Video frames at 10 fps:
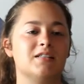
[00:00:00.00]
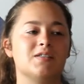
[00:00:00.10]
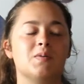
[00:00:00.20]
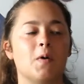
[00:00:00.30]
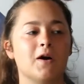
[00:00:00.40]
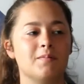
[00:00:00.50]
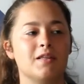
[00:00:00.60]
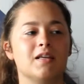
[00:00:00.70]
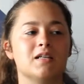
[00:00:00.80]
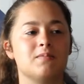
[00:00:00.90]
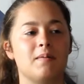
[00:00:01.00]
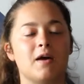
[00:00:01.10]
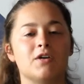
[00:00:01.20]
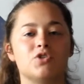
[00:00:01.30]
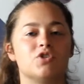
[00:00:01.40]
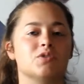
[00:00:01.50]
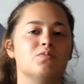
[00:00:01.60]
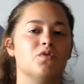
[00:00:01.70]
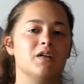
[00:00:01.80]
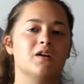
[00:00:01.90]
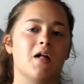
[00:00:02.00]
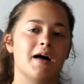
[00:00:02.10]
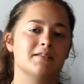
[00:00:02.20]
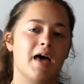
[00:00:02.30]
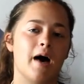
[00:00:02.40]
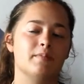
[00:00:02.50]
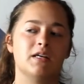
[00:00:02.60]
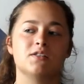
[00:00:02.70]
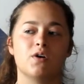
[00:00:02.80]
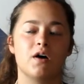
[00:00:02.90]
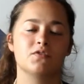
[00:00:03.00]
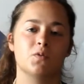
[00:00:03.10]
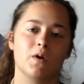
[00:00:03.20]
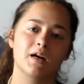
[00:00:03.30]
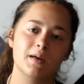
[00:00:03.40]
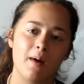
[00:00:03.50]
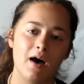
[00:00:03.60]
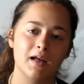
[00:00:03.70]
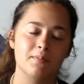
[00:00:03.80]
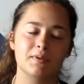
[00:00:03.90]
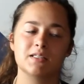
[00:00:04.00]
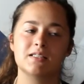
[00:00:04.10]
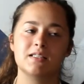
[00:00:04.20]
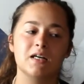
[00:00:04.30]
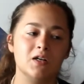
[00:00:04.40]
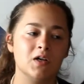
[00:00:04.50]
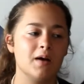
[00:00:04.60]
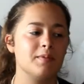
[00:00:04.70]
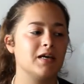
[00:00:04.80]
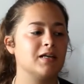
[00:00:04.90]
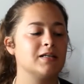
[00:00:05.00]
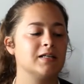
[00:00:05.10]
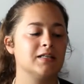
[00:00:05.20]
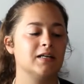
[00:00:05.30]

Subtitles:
so part of me thinks maybe I should just move into glass cabinets so I don't have to worry about it, but still, I mean,